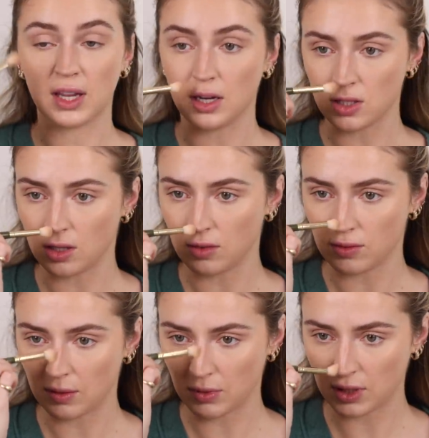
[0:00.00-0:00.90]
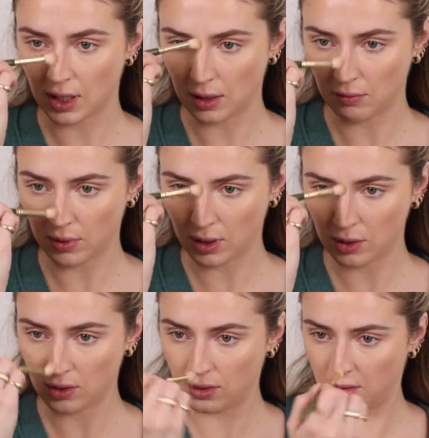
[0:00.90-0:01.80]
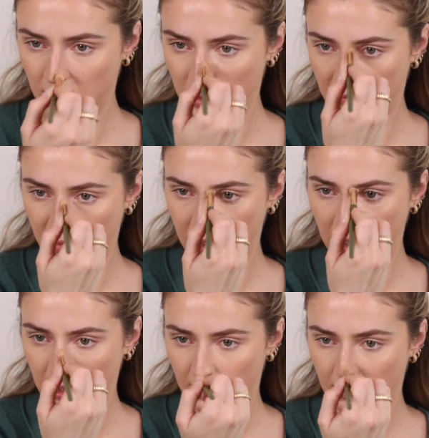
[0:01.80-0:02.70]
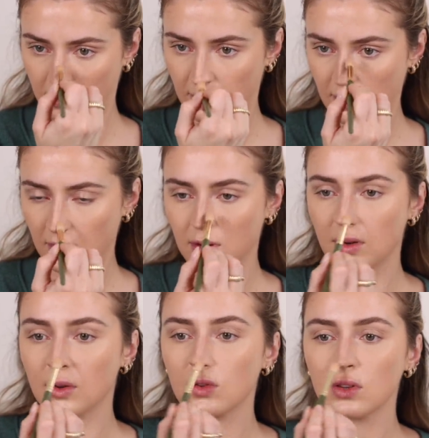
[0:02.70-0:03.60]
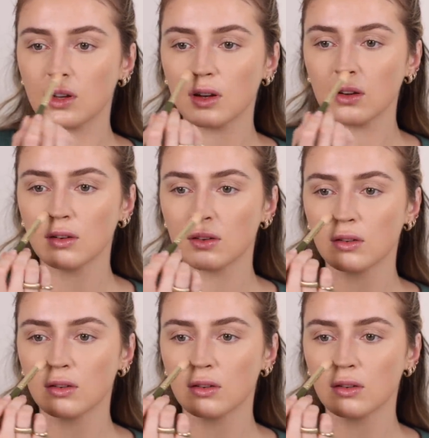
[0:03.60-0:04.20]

Katie Jane Hughes number 10 brush and just blending out the nose here.